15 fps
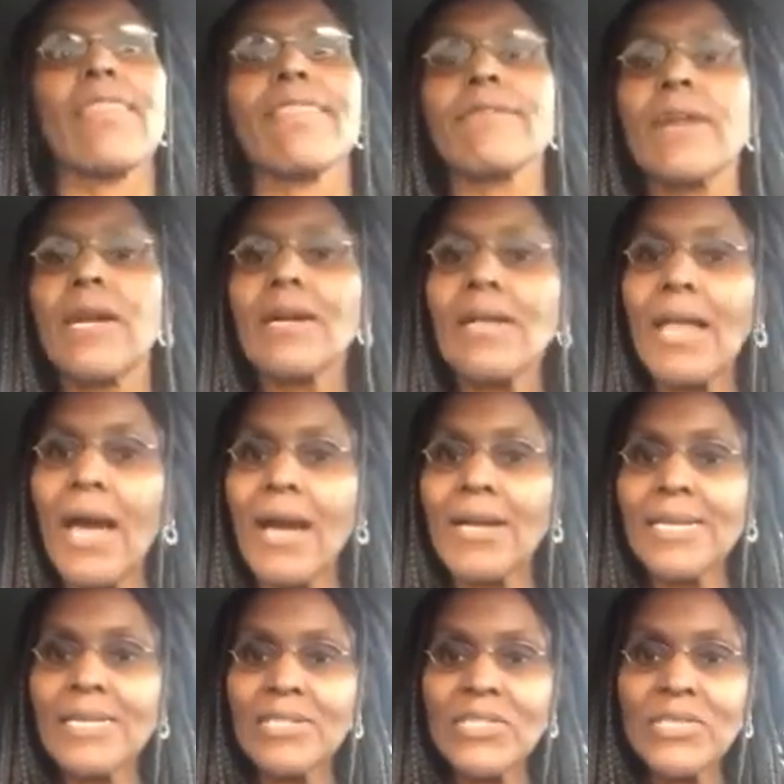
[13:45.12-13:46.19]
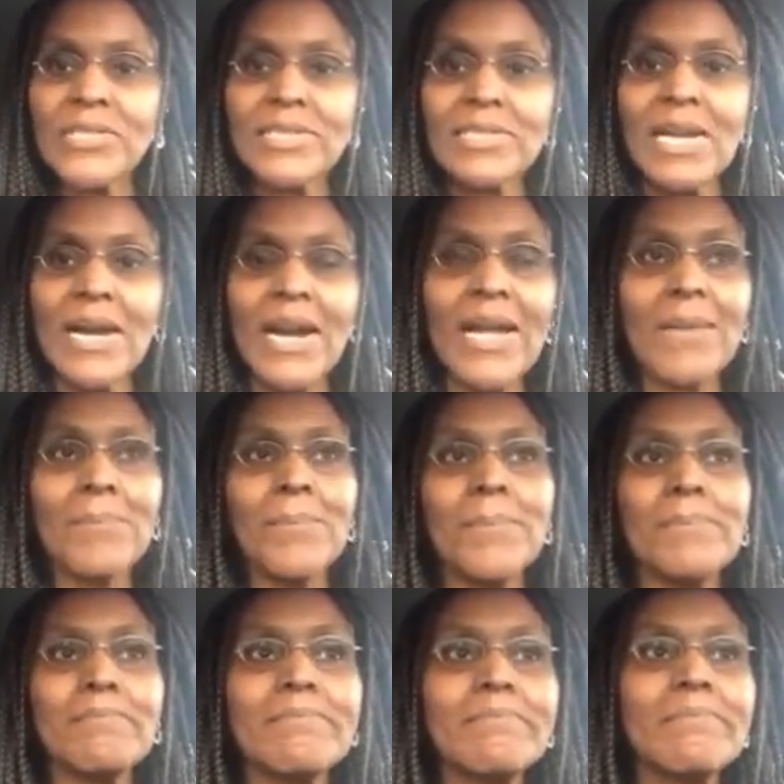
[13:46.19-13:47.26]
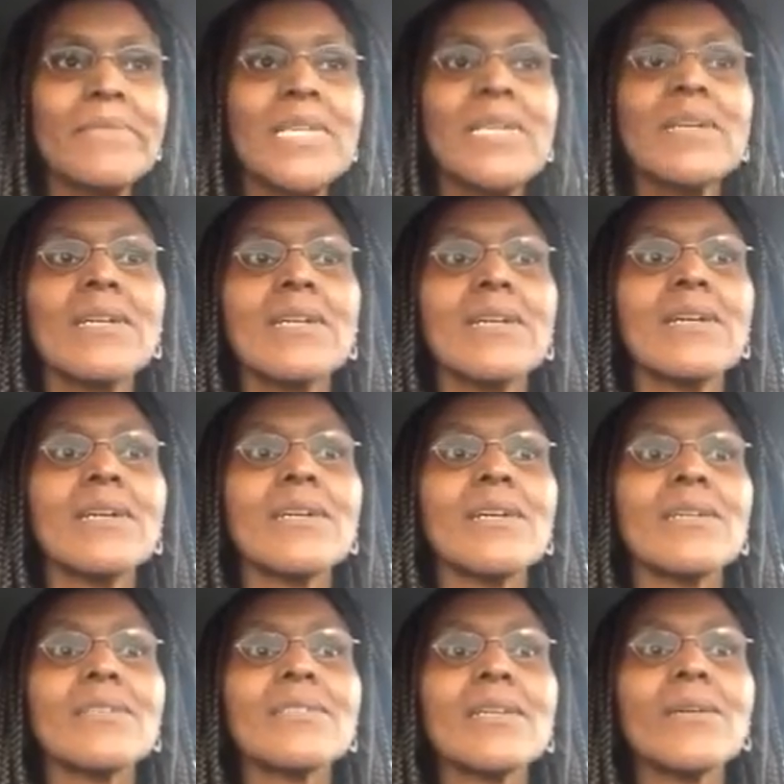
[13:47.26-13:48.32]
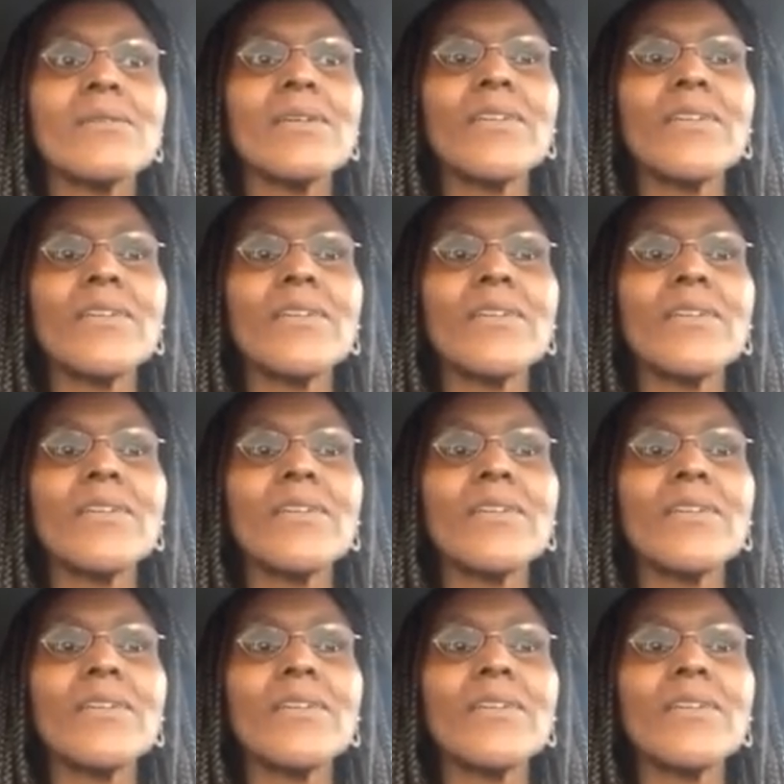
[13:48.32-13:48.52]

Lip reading: 3:00 Eastern time. So